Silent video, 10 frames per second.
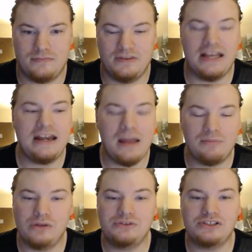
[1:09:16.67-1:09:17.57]
Dean
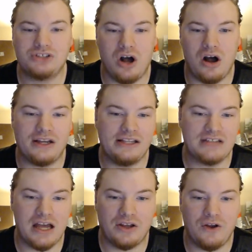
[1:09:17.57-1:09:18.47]
Ambrose is gone. He's
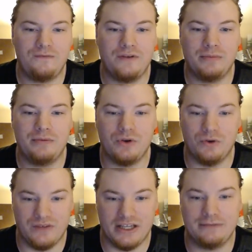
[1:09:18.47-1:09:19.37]
got to go film a
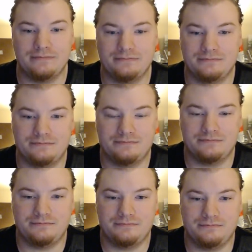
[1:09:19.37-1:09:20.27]
movie.
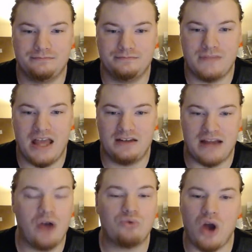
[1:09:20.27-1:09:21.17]

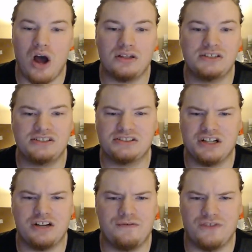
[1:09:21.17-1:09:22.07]
Now Rollins is
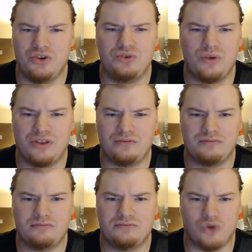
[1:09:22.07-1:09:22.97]
going to feud with
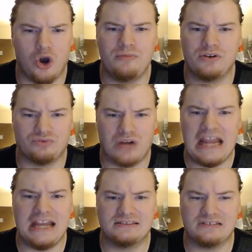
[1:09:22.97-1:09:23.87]
Roman
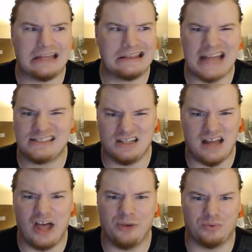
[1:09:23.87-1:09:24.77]
Reigns. Like that's going
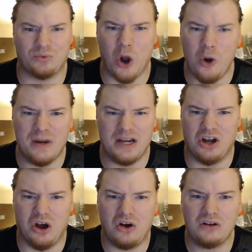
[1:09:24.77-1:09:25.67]
to help Roman at
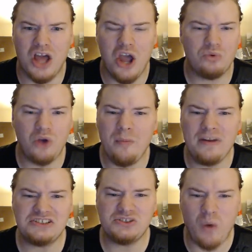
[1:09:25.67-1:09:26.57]
all.
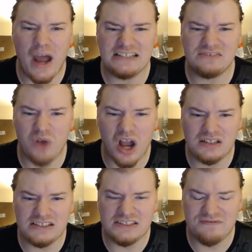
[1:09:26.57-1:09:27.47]
Roman's twice
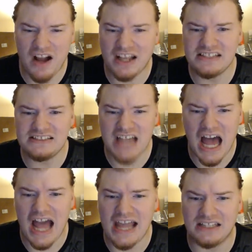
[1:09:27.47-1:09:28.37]
Rollins' fucking
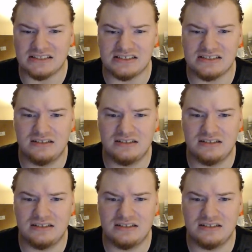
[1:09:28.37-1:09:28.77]
size.